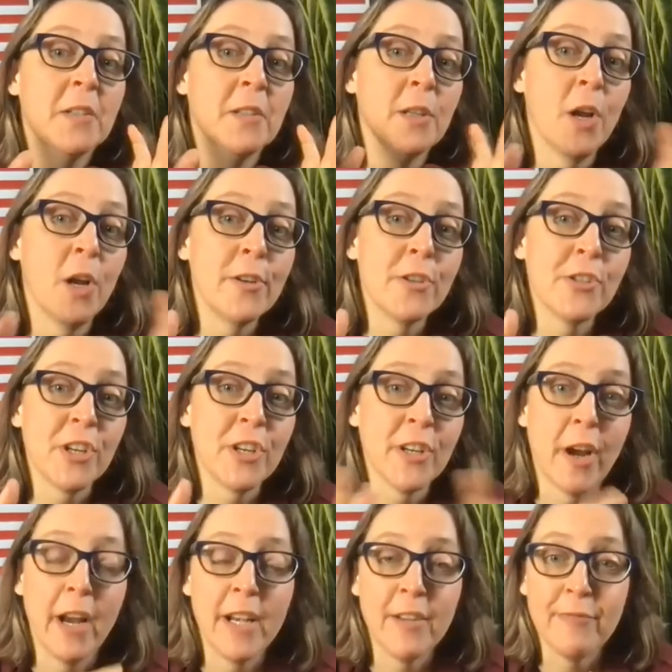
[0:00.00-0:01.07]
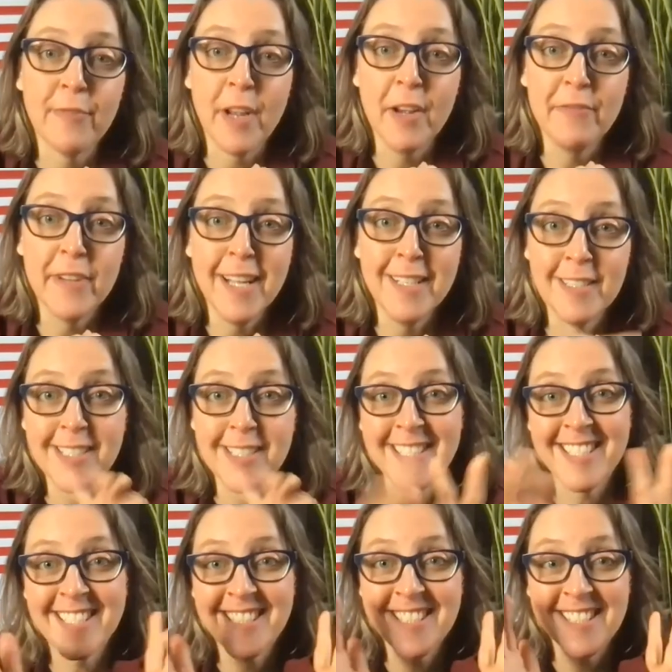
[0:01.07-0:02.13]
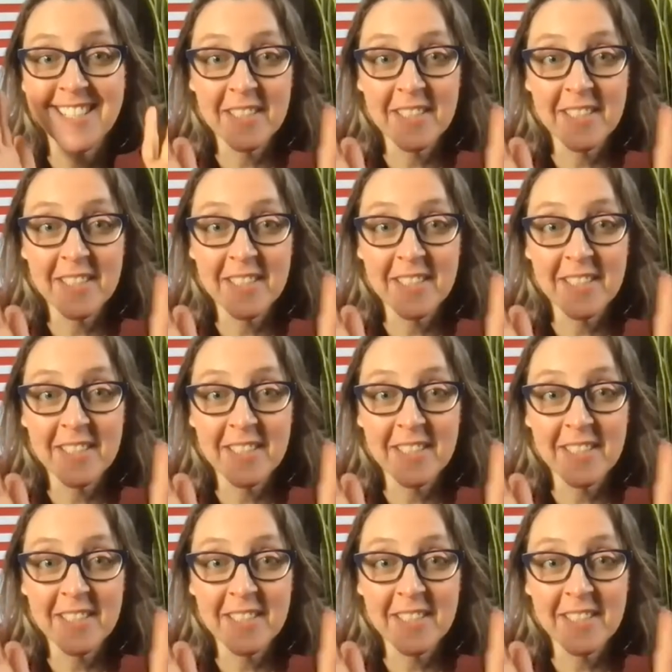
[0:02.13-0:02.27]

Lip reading: larger kind of events,